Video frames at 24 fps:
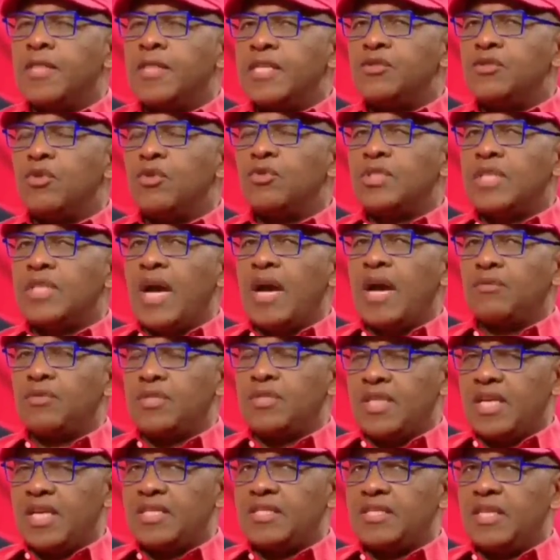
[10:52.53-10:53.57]
There's no doubt
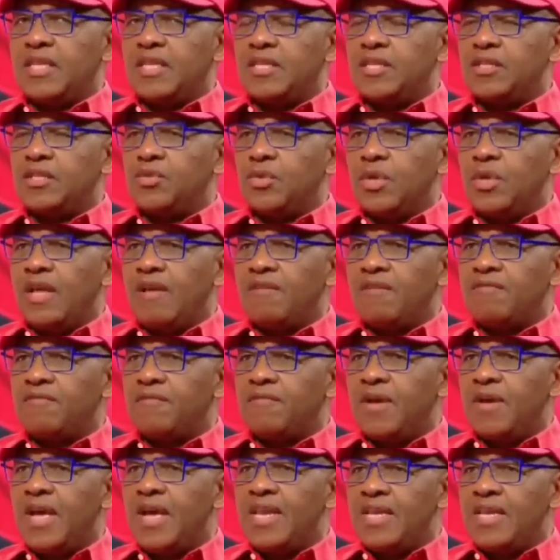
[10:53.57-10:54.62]
that this will have
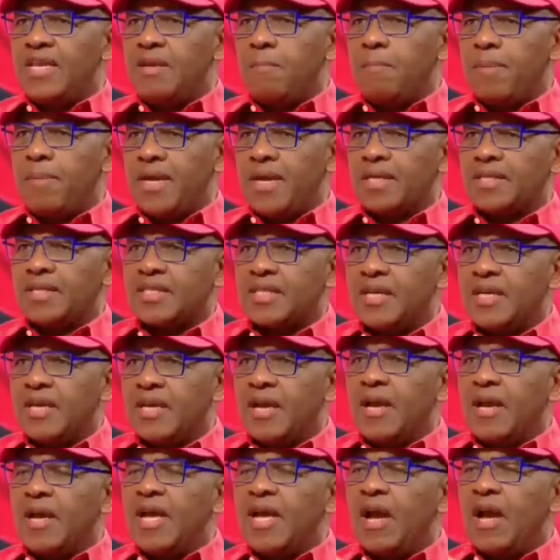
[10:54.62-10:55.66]
an impact
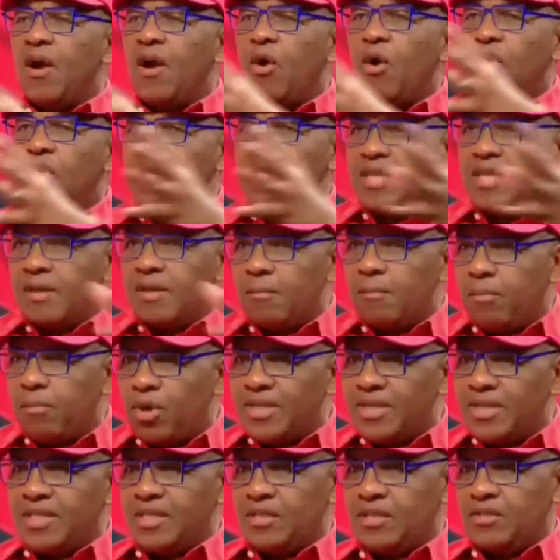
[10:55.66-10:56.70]
on the
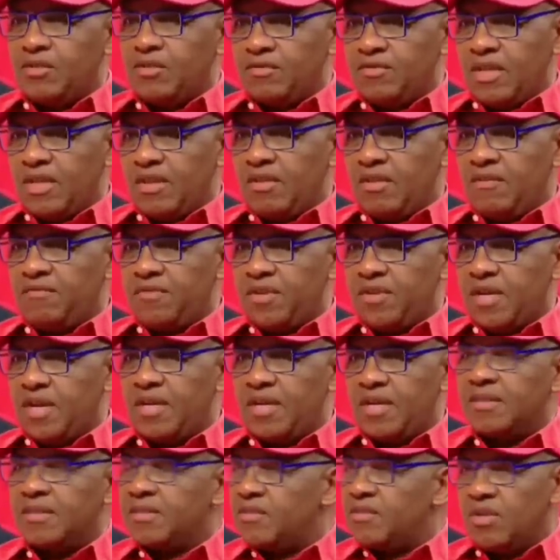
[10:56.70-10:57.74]
politics of South
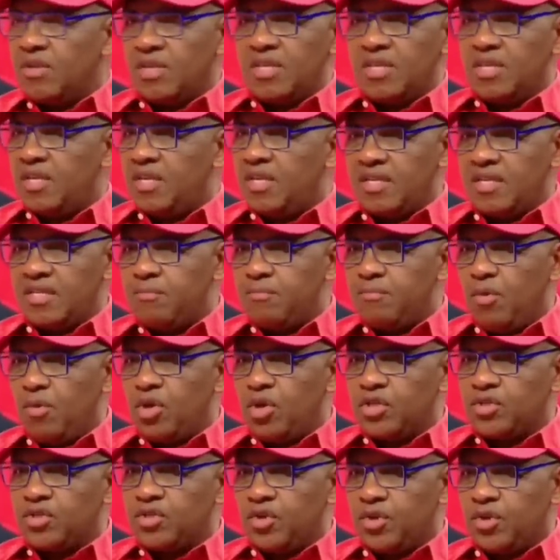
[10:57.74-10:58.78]
Africa. It's not a
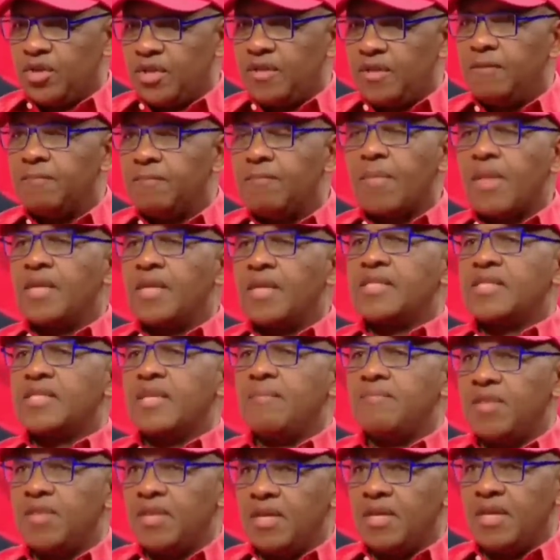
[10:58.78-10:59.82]
small story. It's
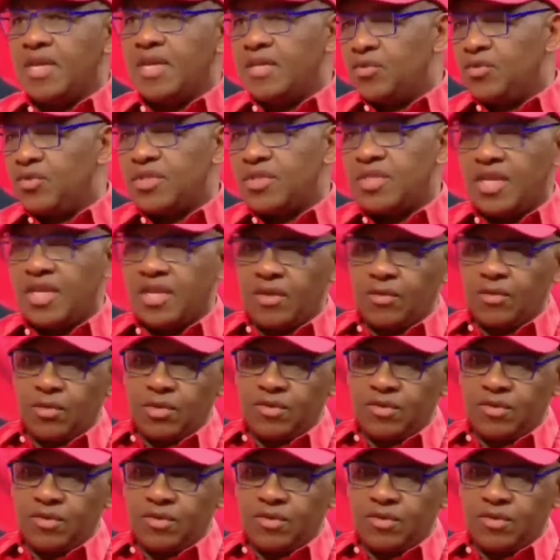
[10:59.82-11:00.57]
something, as you say,